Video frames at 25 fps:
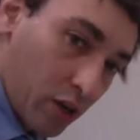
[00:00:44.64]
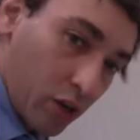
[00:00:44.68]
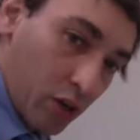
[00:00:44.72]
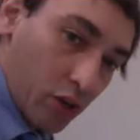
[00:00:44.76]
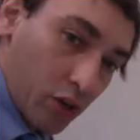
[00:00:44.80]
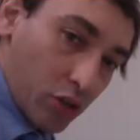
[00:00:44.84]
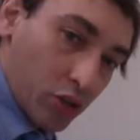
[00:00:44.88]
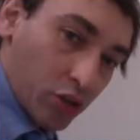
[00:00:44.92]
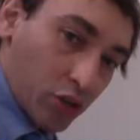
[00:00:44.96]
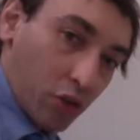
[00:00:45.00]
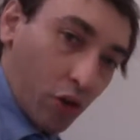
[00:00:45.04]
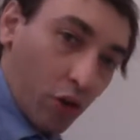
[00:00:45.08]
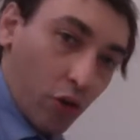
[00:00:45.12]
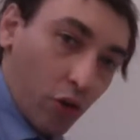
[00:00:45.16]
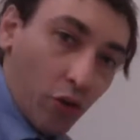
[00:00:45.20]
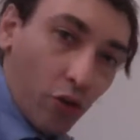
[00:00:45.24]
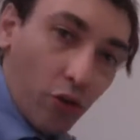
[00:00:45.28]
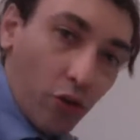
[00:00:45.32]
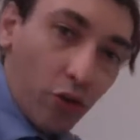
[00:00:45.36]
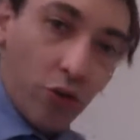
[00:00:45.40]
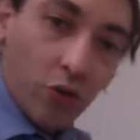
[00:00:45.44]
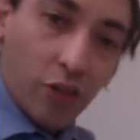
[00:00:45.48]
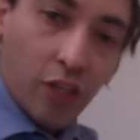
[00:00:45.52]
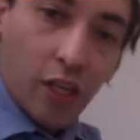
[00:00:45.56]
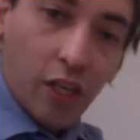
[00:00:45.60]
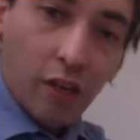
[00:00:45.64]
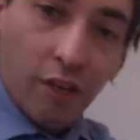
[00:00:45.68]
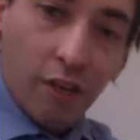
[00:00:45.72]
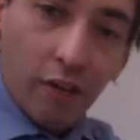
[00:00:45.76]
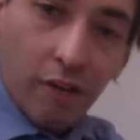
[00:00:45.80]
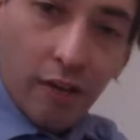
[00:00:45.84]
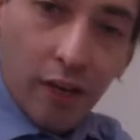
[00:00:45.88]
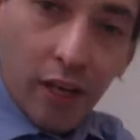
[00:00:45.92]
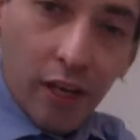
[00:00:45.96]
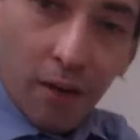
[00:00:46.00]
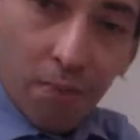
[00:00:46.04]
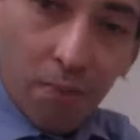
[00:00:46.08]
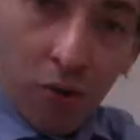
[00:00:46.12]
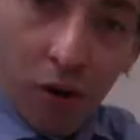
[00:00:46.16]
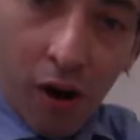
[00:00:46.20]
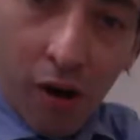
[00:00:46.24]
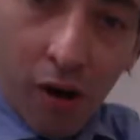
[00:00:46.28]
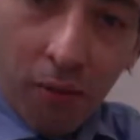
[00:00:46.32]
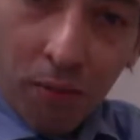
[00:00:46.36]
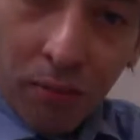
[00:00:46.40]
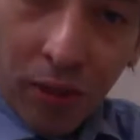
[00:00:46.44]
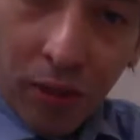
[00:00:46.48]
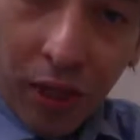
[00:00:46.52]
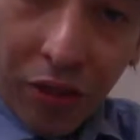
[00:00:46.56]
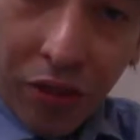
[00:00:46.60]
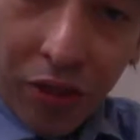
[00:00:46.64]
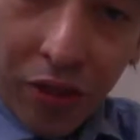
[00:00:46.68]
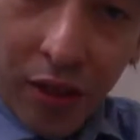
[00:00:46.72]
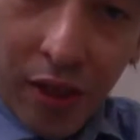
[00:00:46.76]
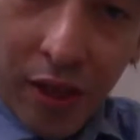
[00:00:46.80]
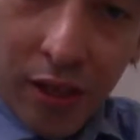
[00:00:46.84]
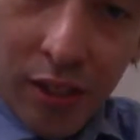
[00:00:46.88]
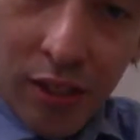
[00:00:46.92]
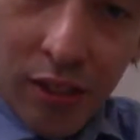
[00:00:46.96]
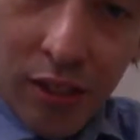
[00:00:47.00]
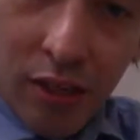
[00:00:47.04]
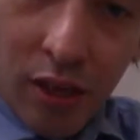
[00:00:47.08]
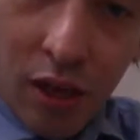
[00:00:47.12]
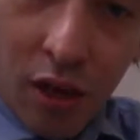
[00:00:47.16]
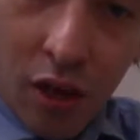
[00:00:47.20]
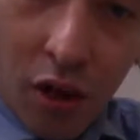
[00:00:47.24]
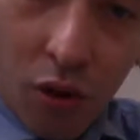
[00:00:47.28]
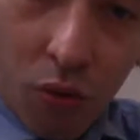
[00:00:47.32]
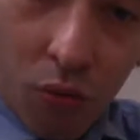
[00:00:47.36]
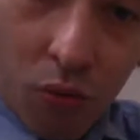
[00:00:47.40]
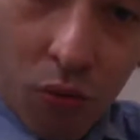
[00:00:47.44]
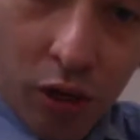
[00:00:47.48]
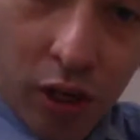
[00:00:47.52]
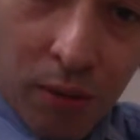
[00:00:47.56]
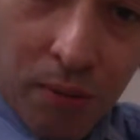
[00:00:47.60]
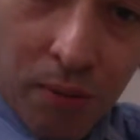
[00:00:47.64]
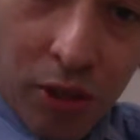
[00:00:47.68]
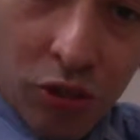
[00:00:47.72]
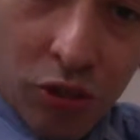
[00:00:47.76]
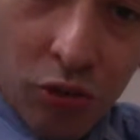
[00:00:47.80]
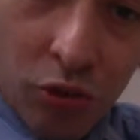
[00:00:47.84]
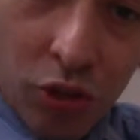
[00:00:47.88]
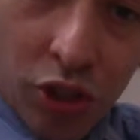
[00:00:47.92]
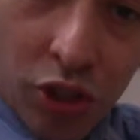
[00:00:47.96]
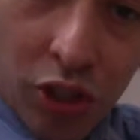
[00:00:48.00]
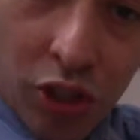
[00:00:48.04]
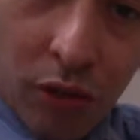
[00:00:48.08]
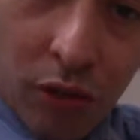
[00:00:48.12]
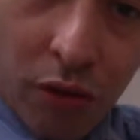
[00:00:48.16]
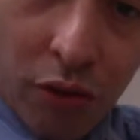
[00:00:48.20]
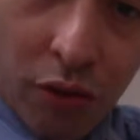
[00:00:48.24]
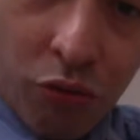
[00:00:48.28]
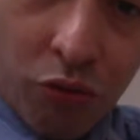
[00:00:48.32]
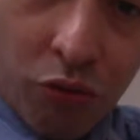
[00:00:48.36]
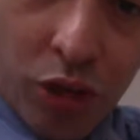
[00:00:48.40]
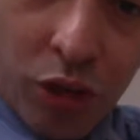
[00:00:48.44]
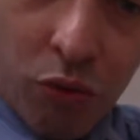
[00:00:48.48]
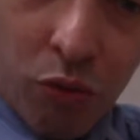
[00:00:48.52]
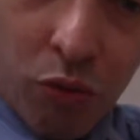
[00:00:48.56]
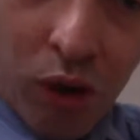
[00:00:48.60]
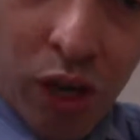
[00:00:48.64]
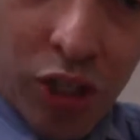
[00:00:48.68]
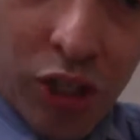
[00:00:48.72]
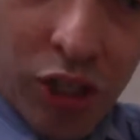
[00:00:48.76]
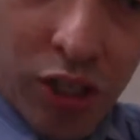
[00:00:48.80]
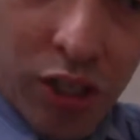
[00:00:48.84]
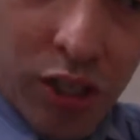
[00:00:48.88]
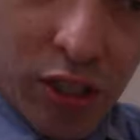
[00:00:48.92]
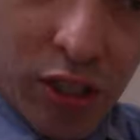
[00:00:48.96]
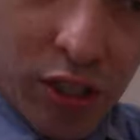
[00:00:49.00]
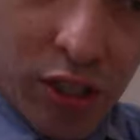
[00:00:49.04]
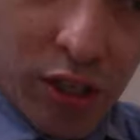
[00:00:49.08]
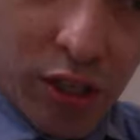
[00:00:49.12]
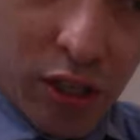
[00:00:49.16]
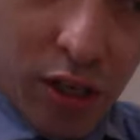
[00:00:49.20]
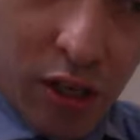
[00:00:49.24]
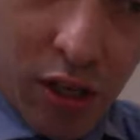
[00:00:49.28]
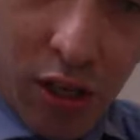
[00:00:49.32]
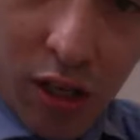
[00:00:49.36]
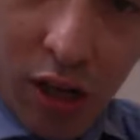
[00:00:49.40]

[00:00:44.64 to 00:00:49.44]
So usually when we get a problem like this, we're going to be associated with 3 questions.